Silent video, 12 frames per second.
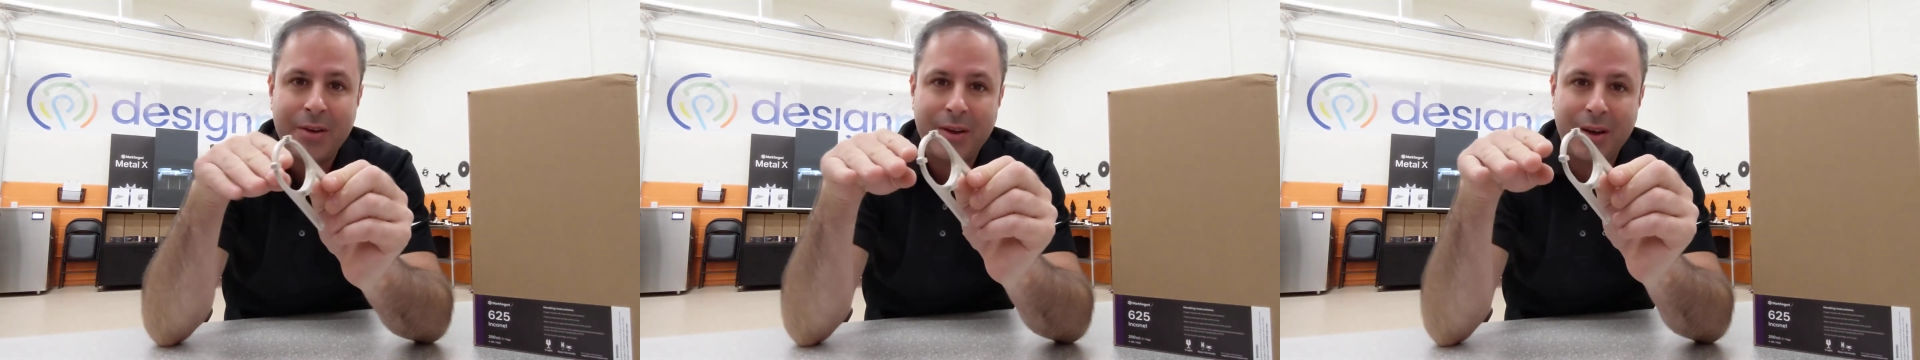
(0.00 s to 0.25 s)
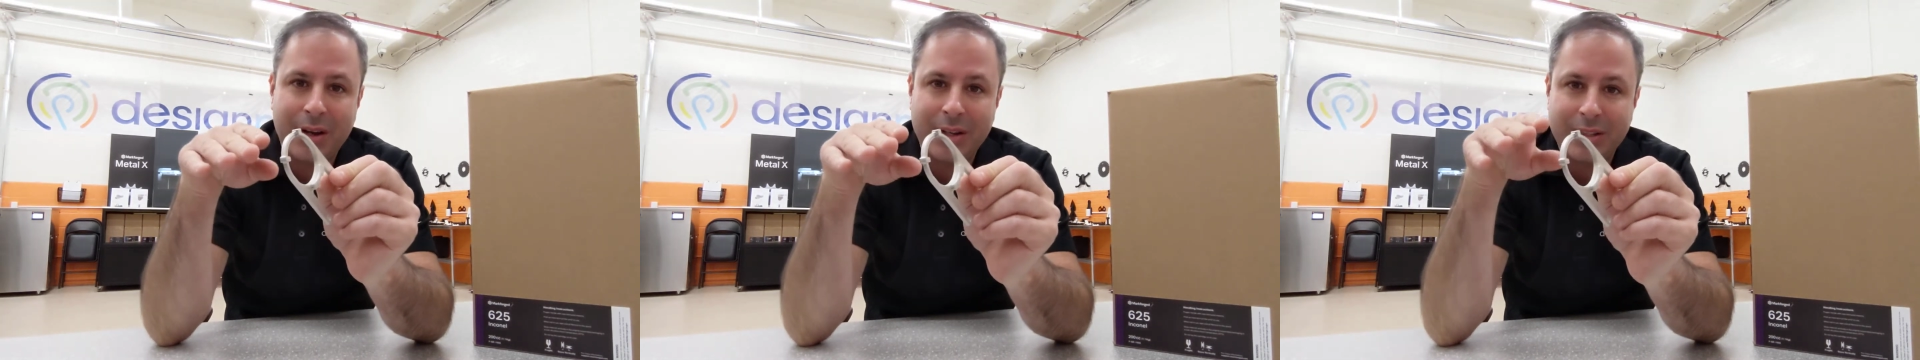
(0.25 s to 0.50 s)

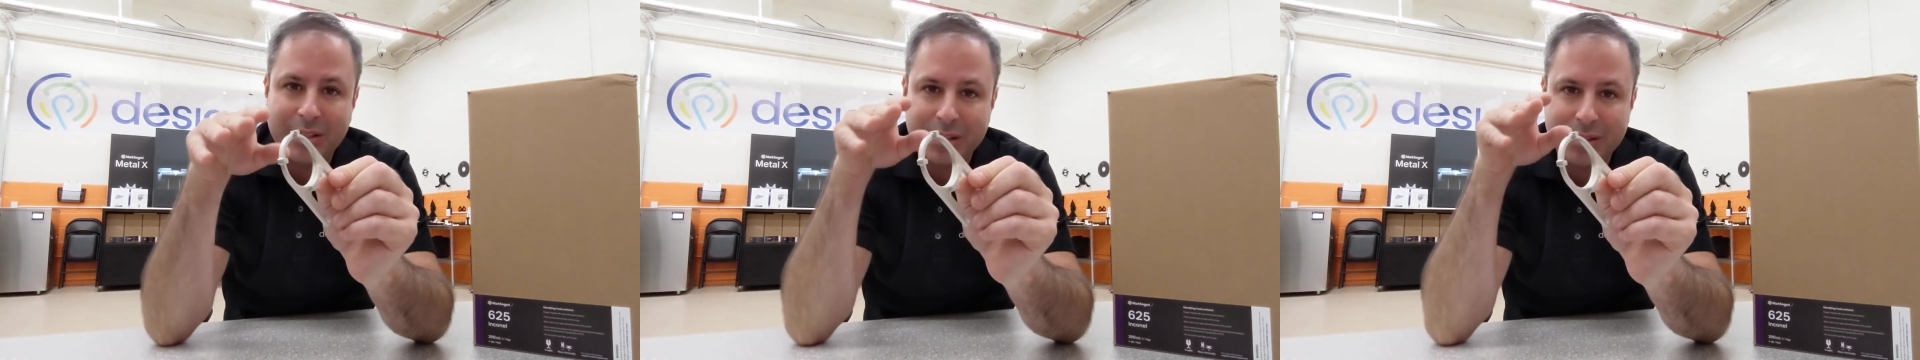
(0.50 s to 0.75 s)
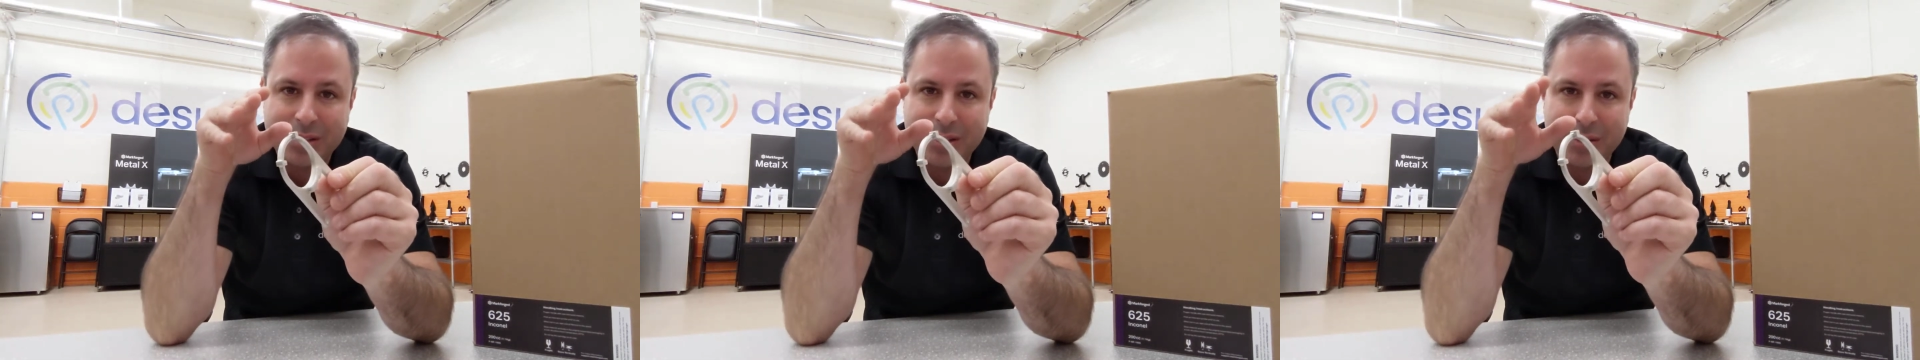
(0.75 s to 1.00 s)

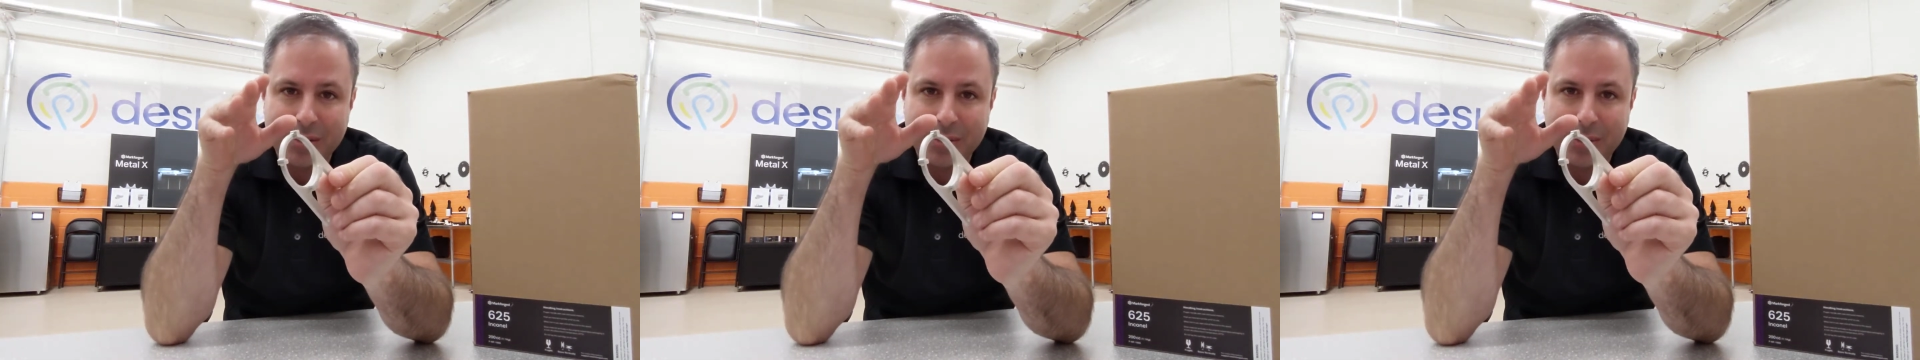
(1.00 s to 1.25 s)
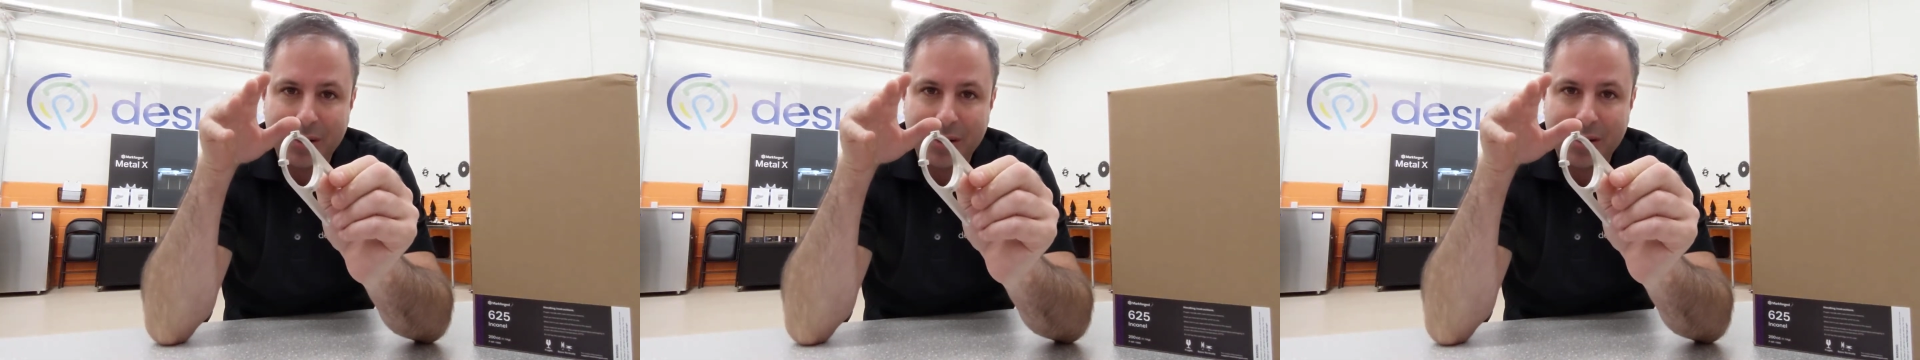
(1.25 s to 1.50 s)

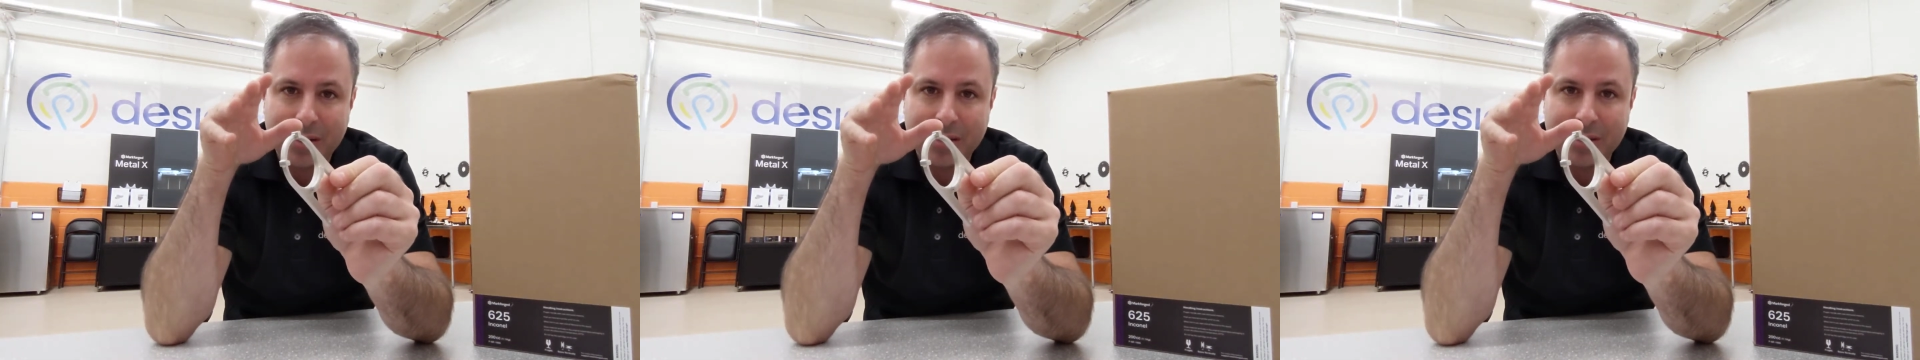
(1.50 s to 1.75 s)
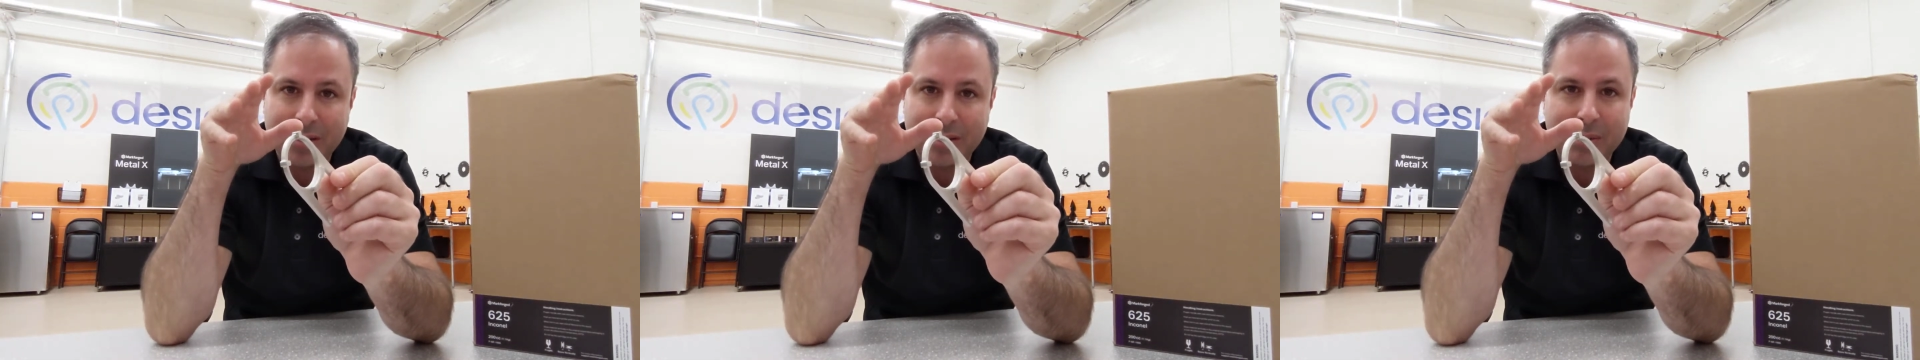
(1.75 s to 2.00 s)

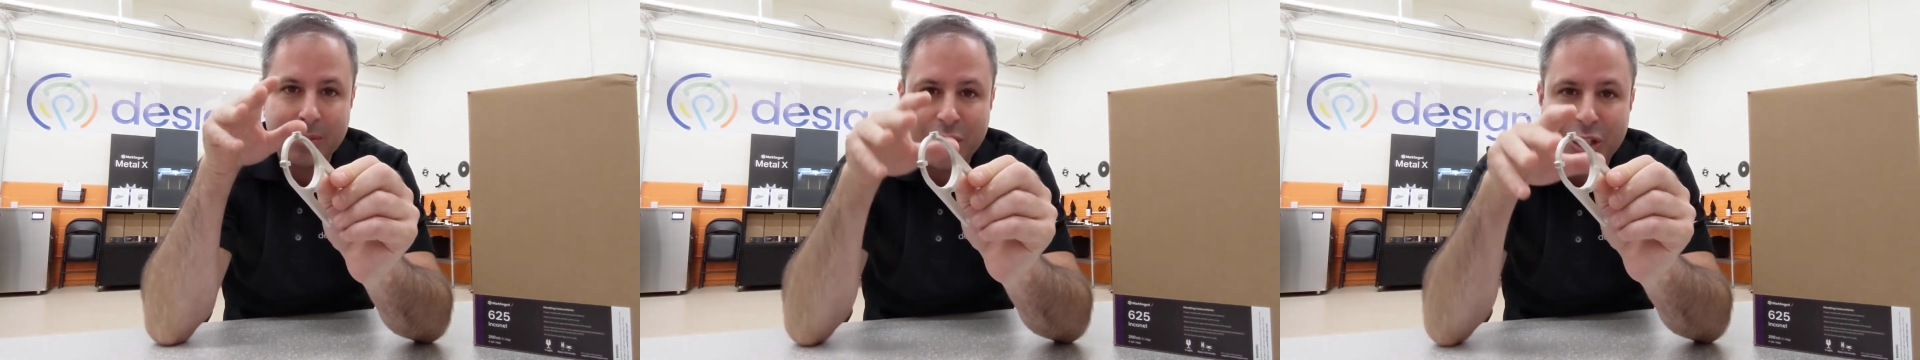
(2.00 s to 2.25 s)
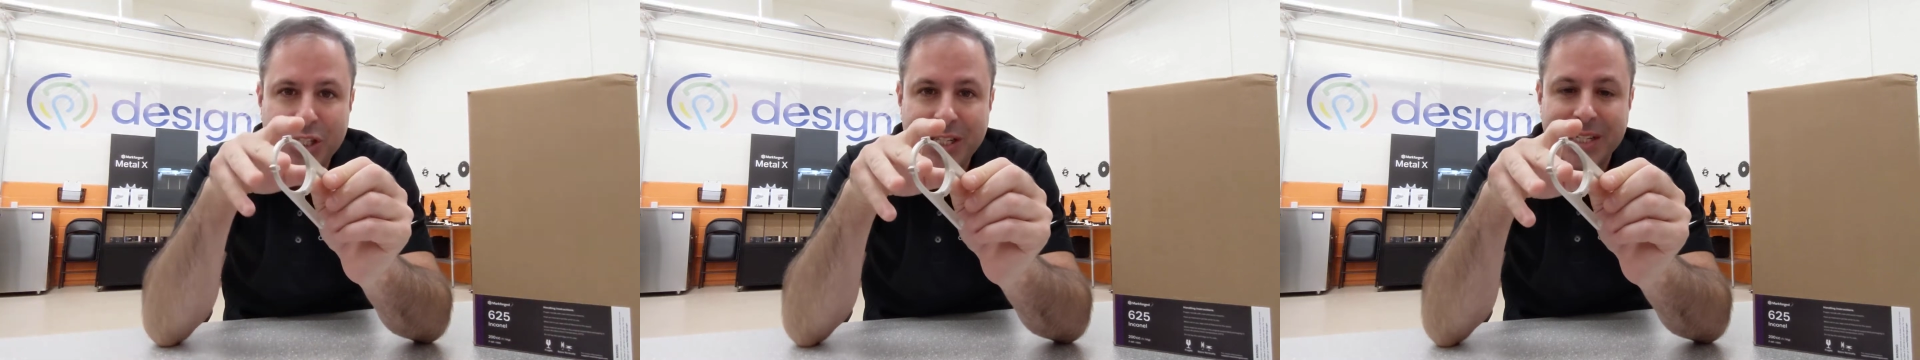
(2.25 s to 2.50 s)
to
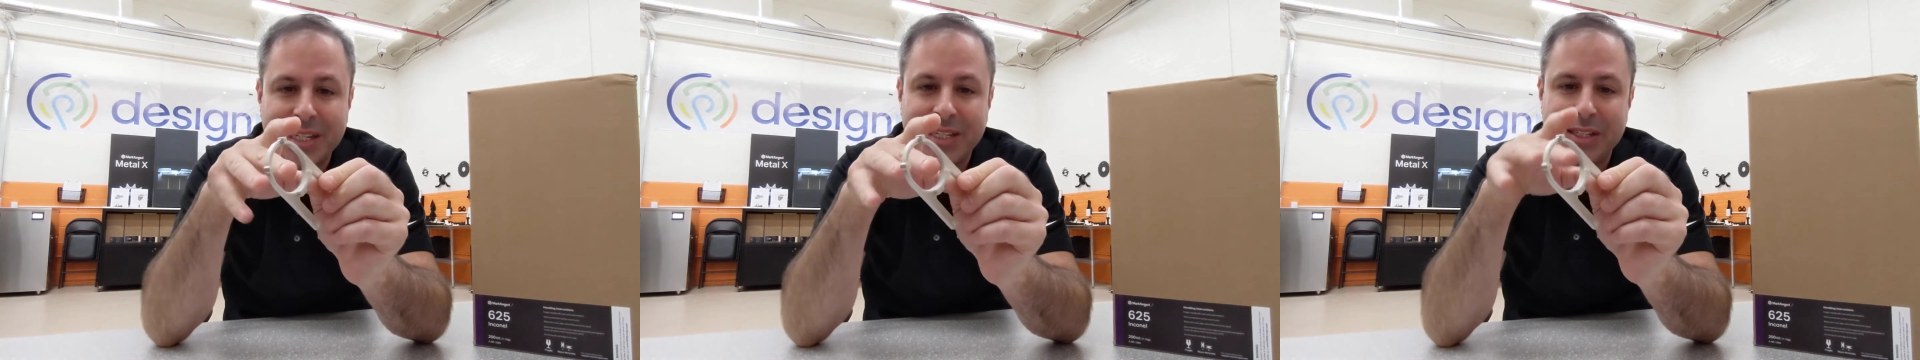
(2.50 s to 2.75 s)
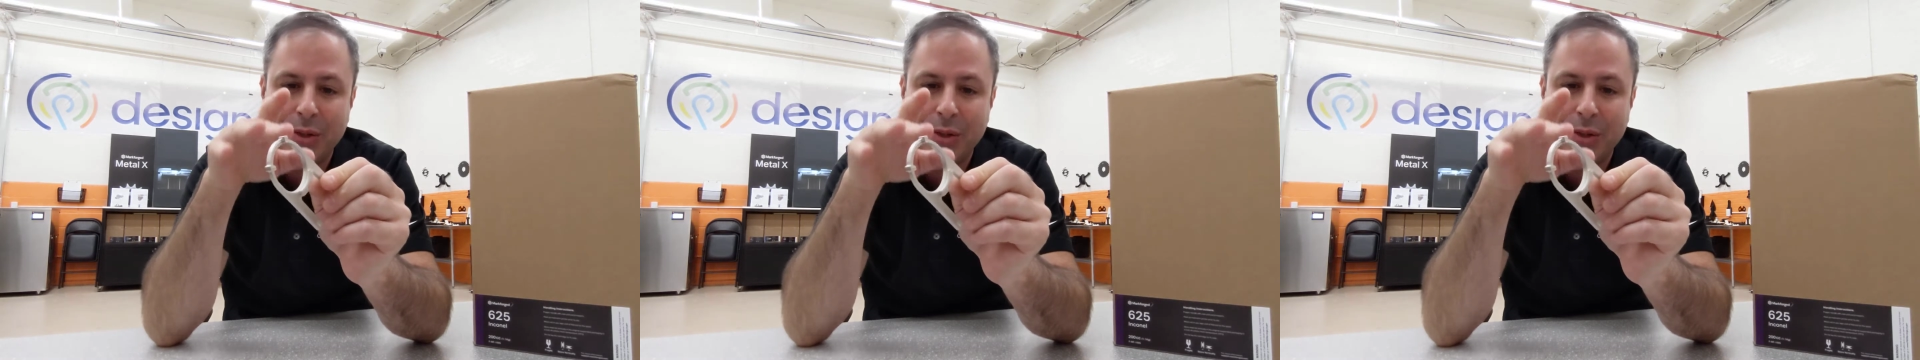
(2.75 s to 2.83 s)
machine it,